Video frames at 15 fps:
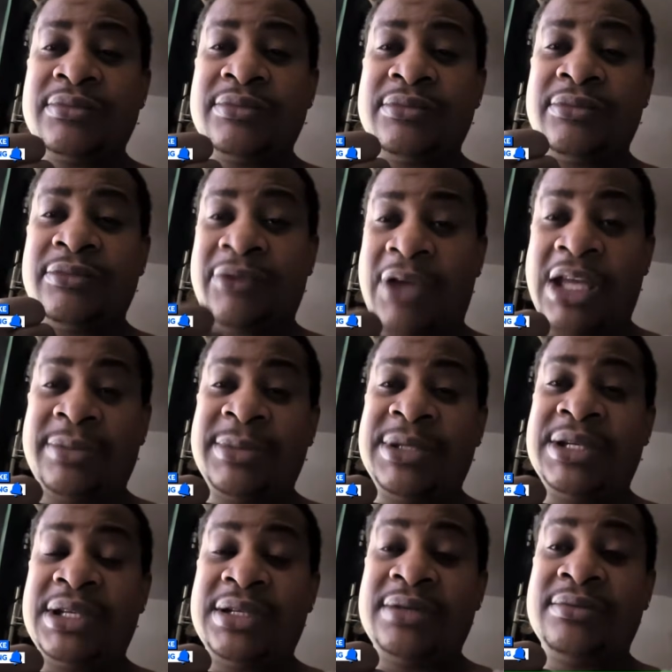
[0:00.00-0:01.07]
vitamin
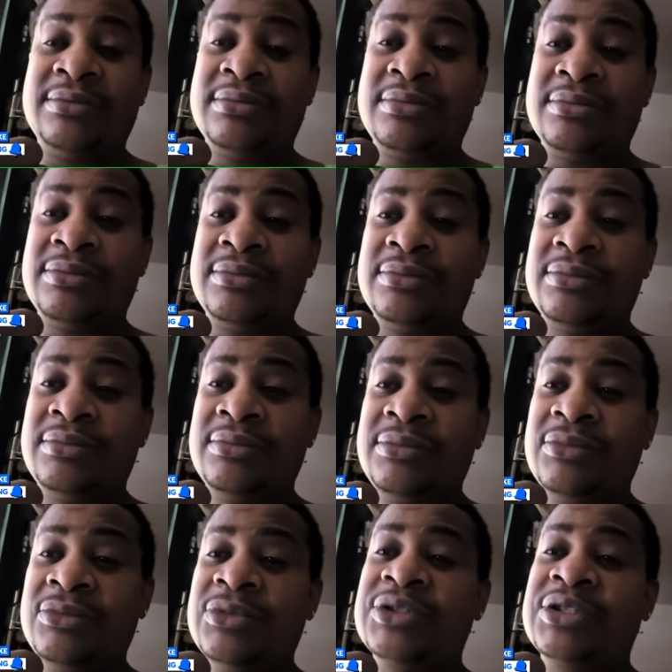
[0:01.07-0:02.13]
D.
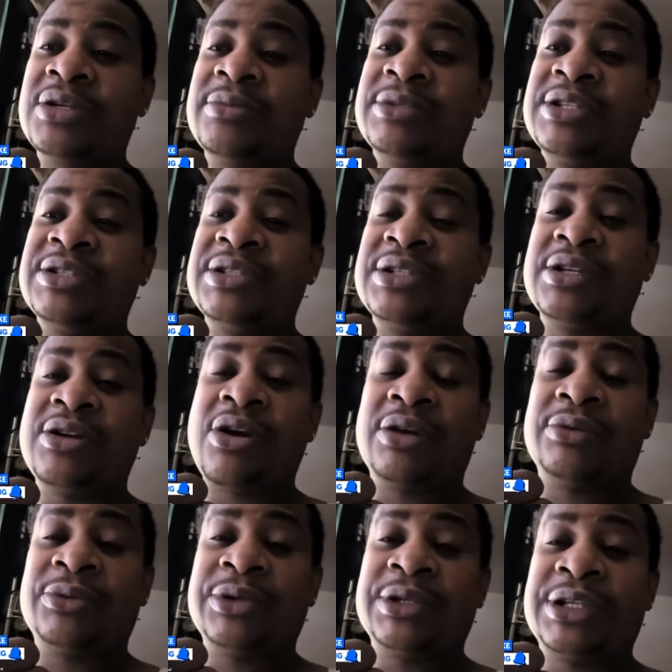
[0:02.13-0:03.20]
What's up, Nisi, the garden
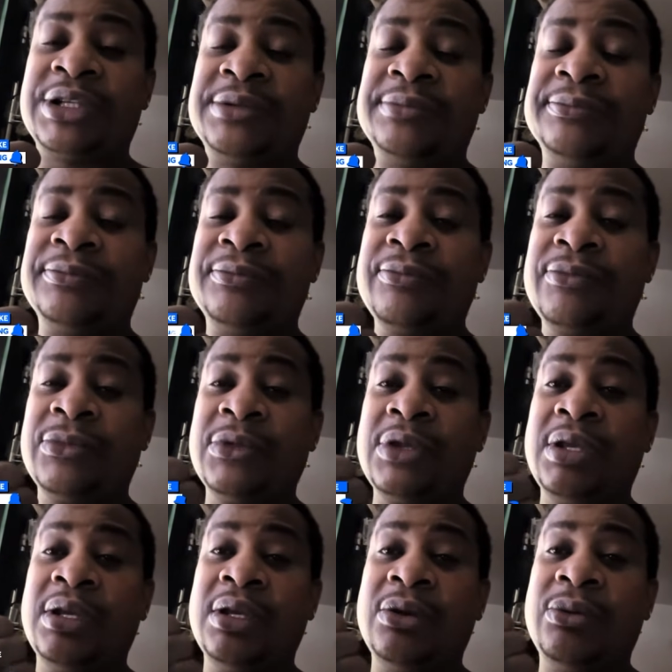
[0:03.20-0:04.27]
rookie?
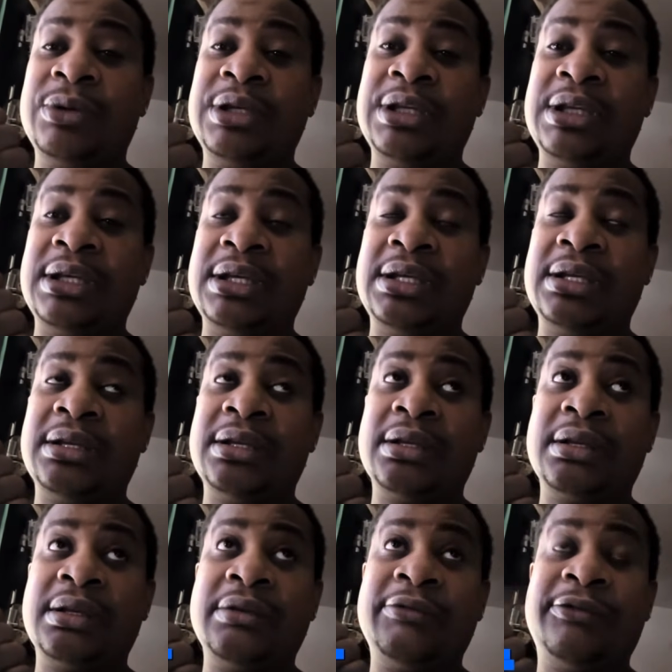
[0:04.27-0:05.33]
We need
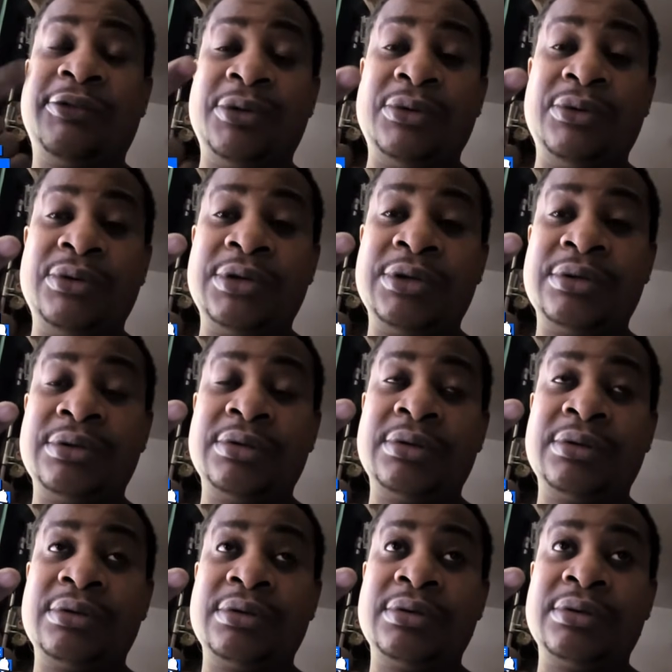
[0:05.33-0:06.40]
food.
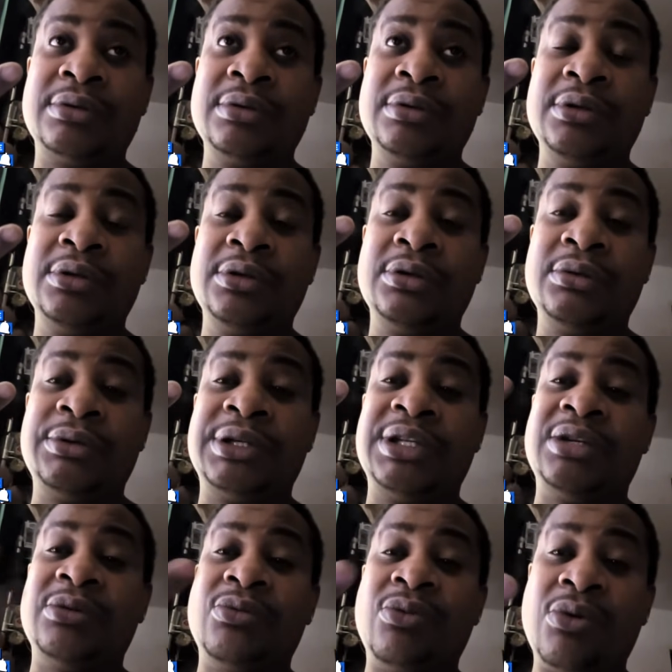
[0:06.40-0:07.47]
We need
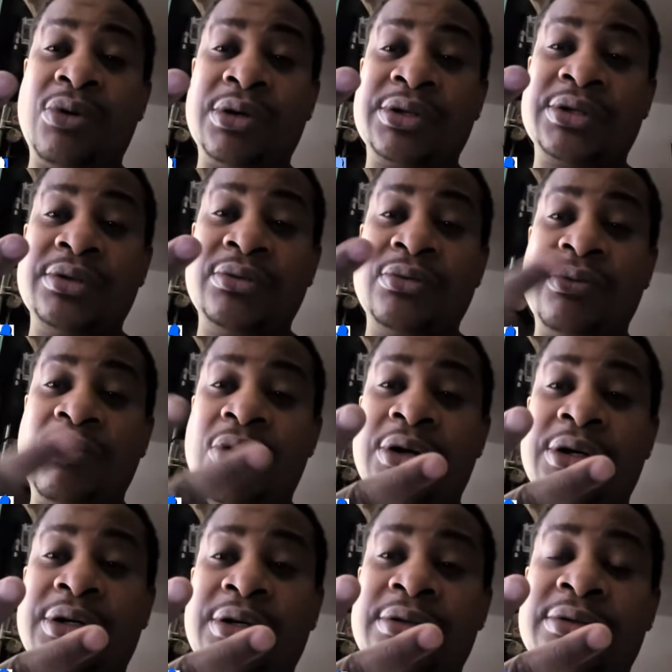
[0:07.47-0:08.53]

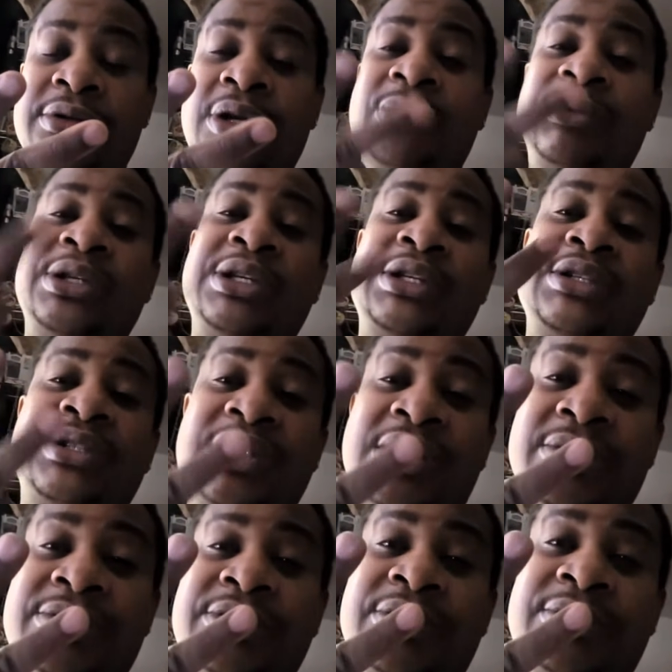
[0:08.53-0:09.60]
water, and we need
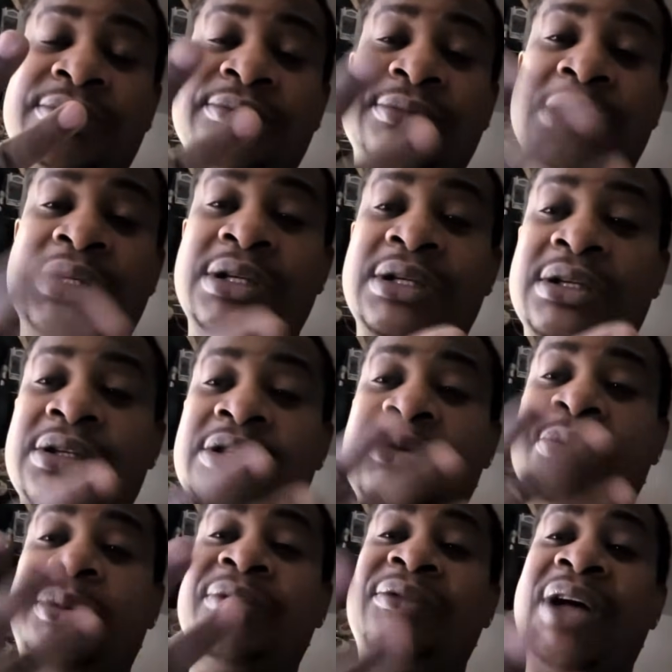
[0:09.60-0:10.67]
shelter. You're
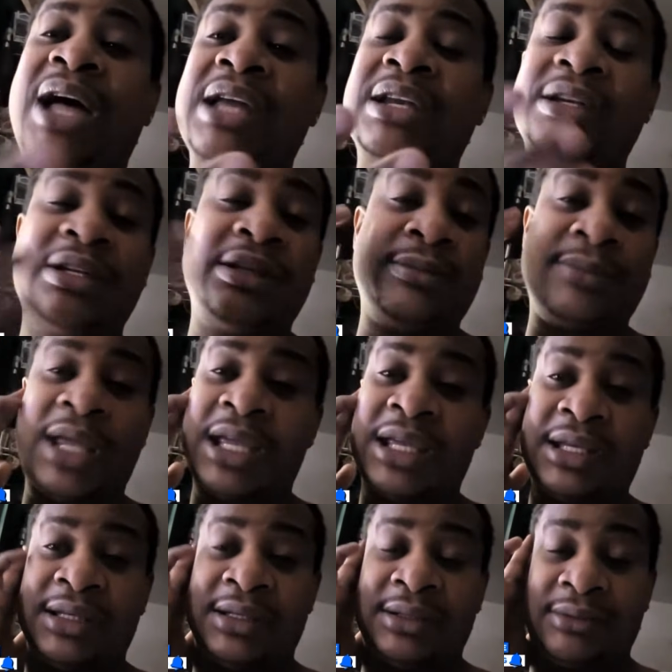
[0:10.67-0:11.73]
providing them
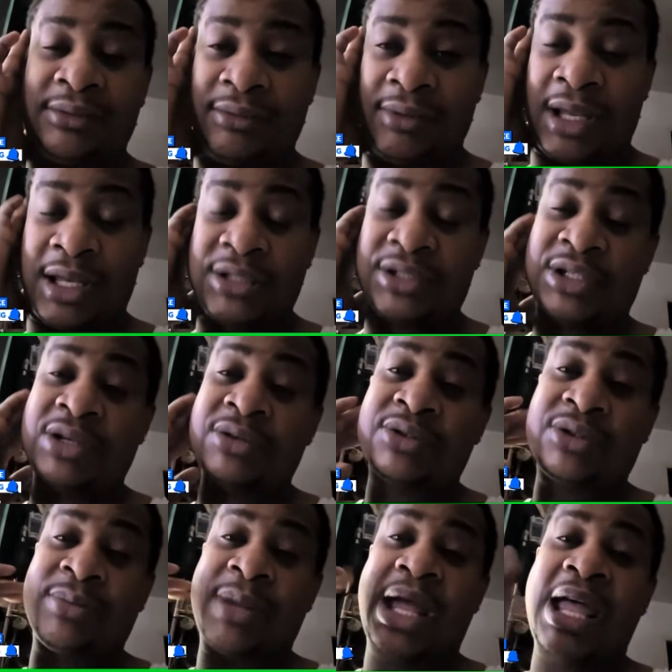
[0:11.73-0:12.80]
a shelter
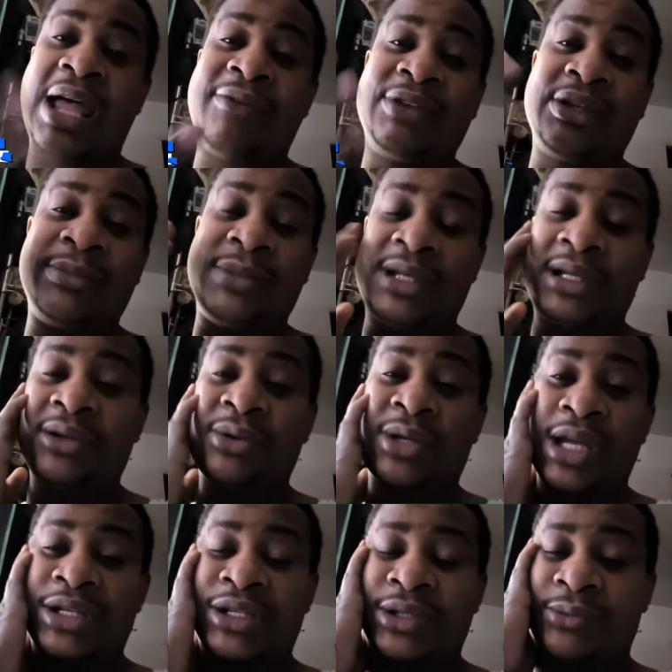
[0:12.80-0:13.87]
by having them in a
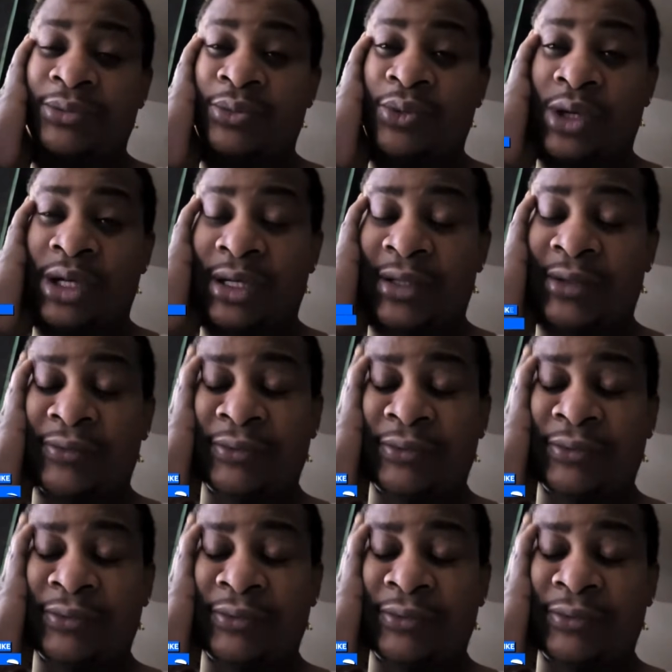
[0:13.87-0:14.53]
location where